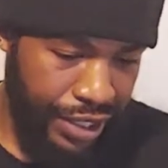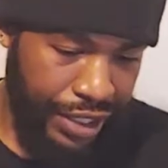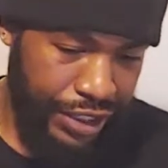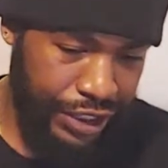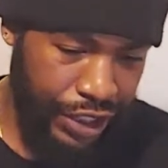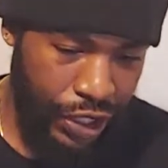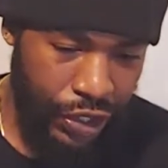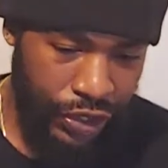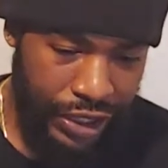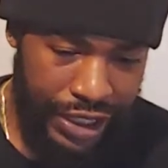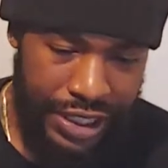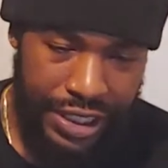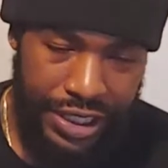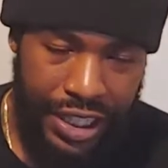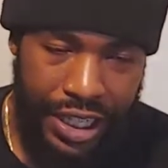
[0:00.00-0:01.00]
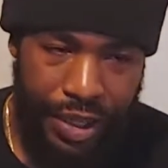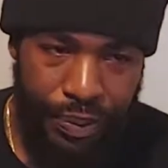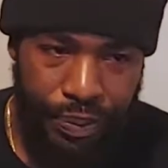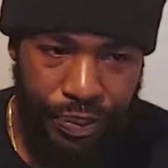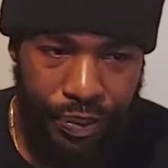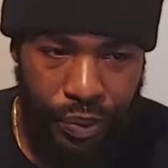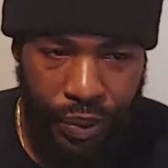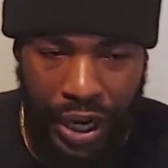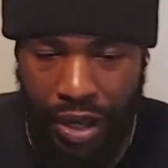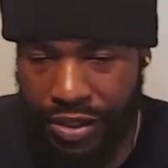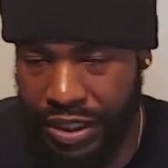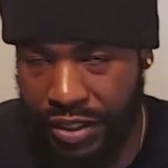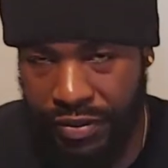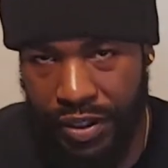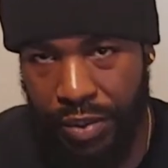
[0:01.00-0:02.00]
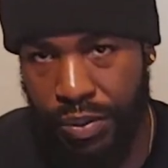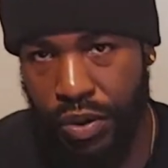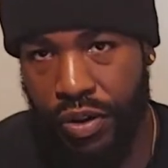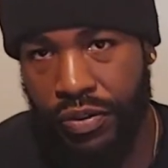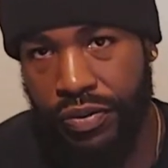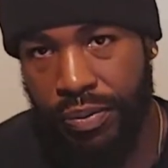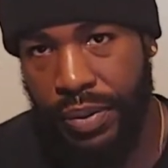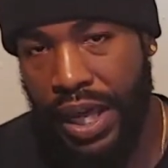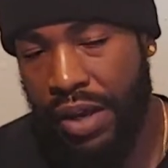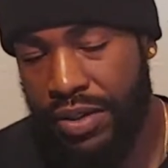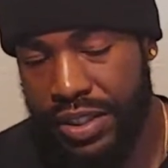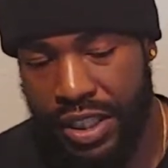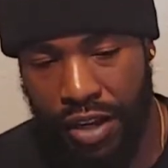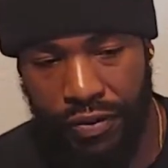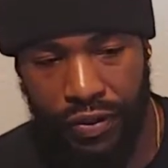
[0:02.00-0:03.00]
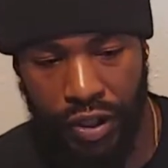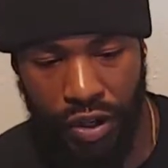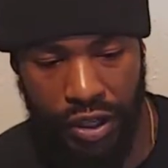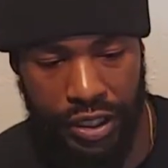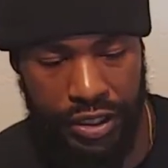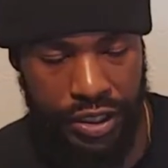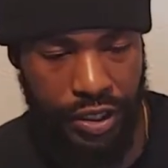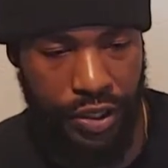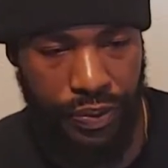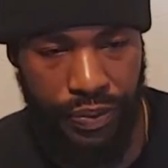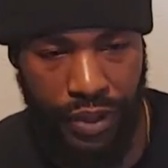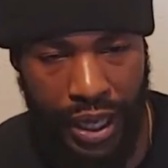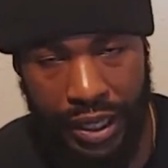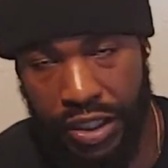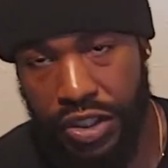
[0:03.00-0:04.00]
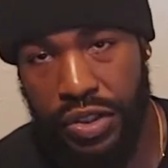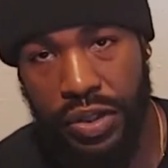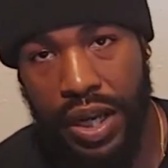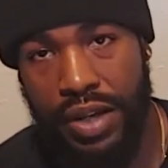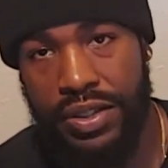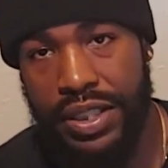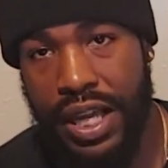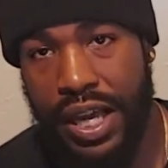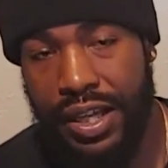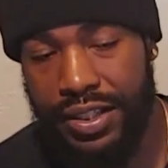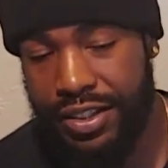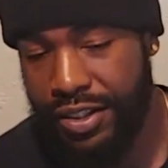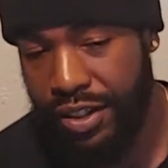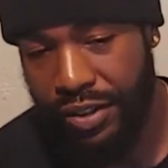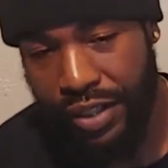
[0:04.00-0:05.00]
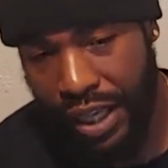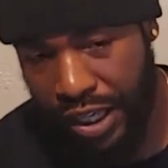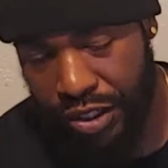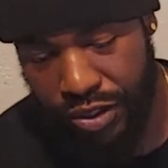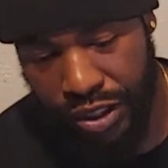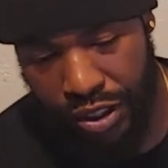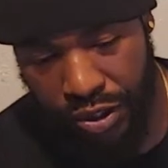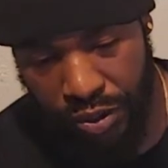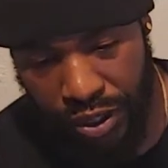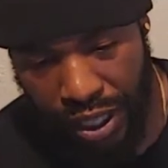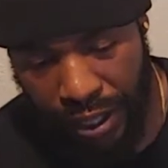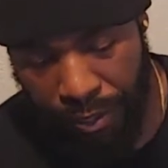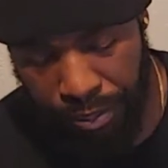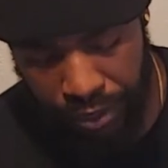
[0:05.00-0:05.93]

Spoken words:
so this is when I was living up north. I'm now in South Florida, so I can shoot outside. So I usually do that.